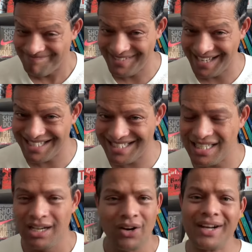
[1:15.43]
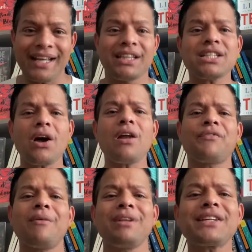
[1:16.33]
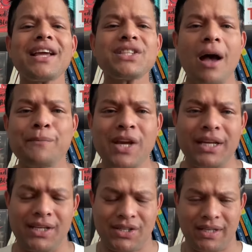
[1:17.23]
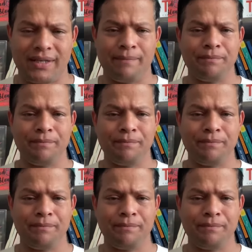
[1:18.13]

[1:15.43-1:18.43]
Yes, okay, this all from latest update